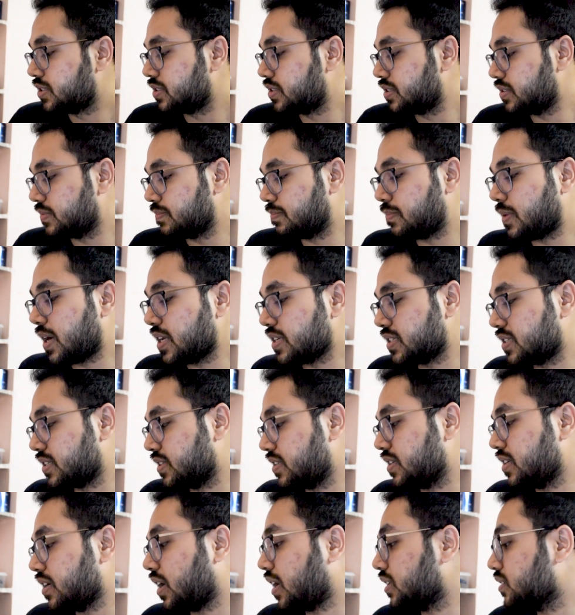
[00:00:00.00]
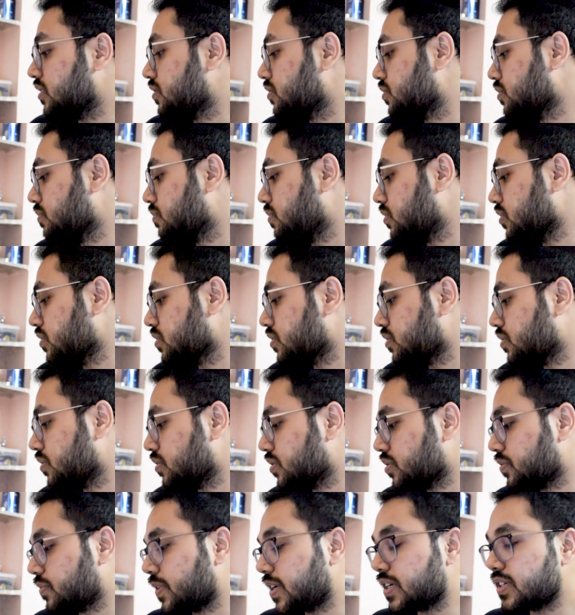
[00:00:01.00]
But the other two books, those
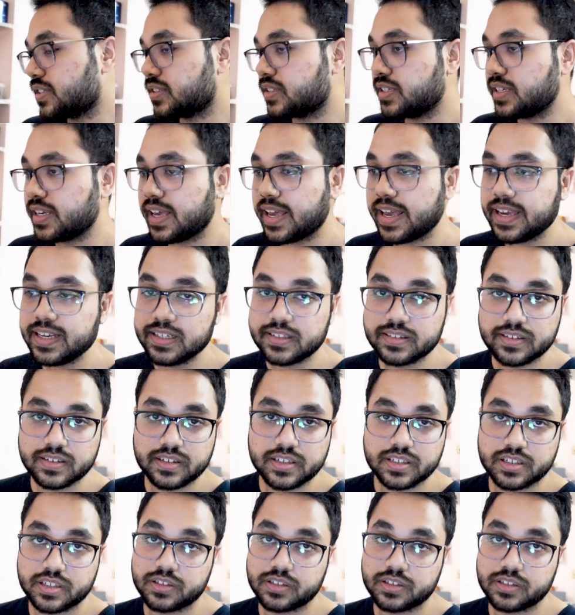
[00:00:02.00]
were the eighth edition.